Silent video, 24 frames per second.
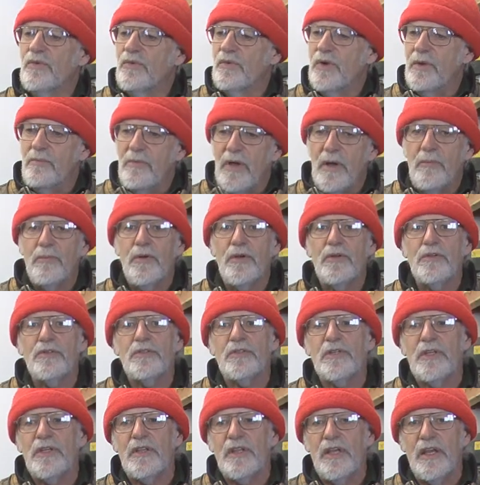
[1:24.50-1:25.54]

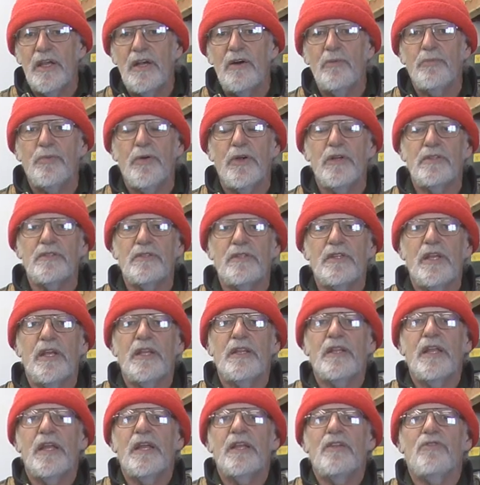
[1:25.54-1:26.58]
remembers that the El
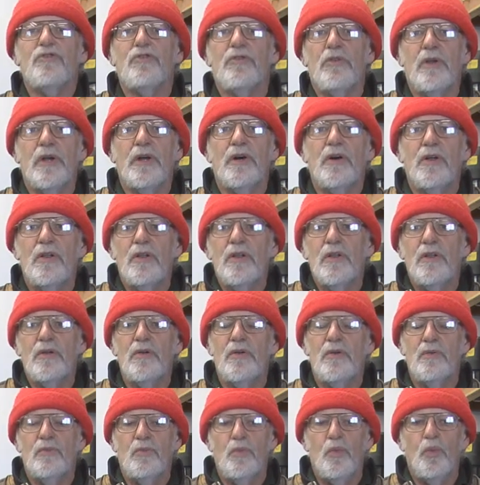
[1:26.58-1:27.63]
Presidente drill,
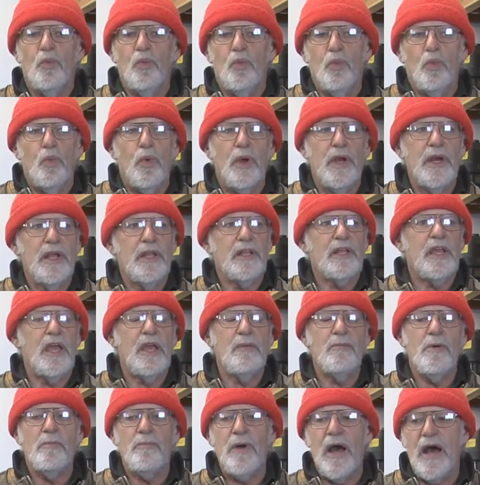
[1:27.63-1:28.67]
when it
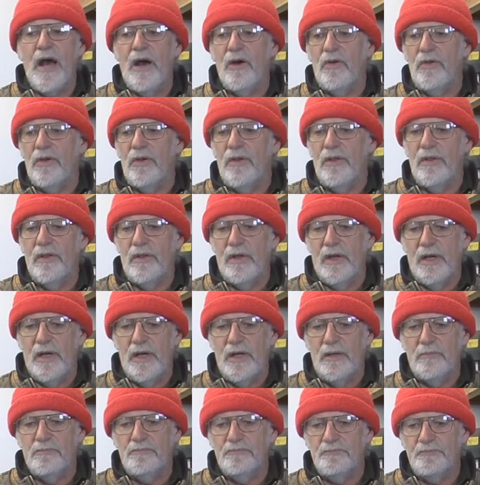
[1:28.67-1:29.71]
came about,
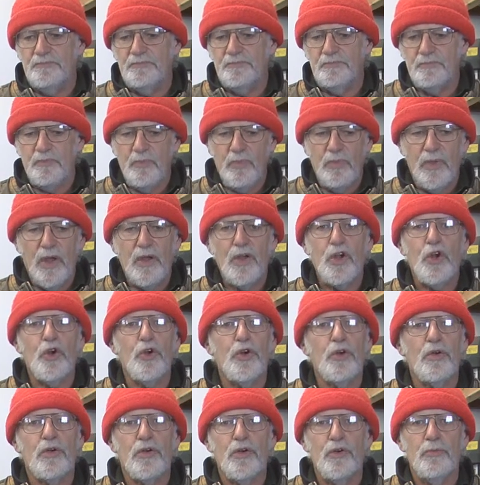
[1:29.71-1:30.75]

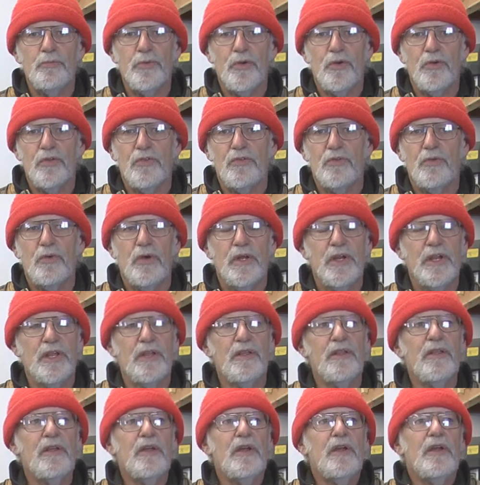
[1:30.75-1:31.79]
Colonel Cooper is the one
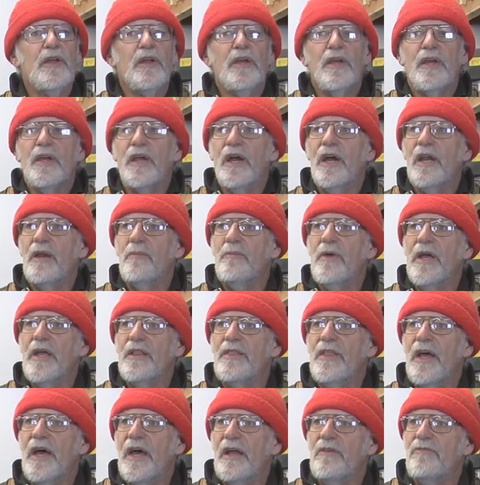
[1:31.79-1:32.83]
that kind of
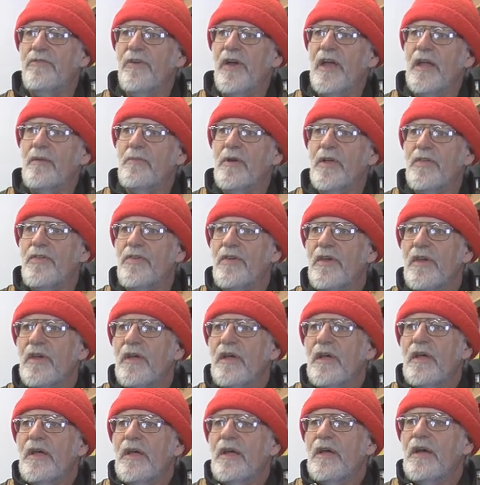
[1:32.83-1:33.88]
made that famous.
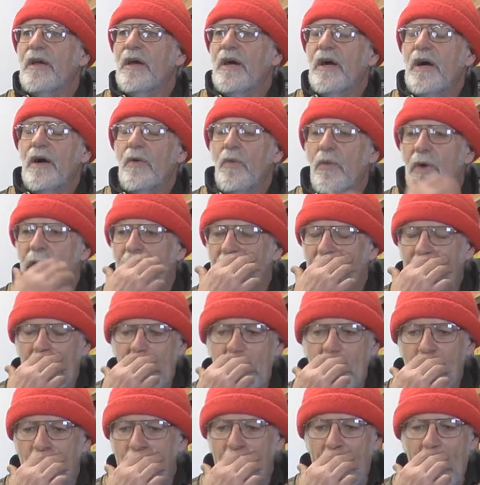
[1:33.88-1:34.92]
When it
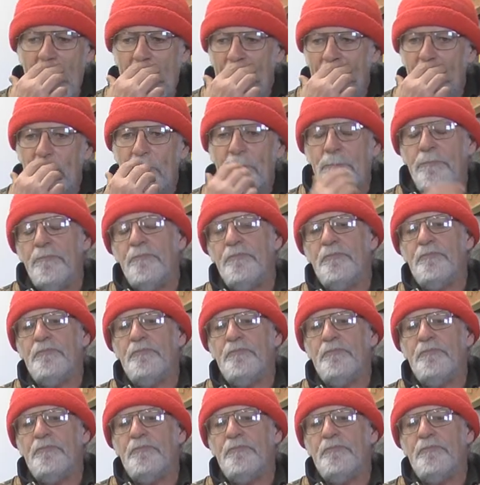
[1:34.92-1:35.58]
came about,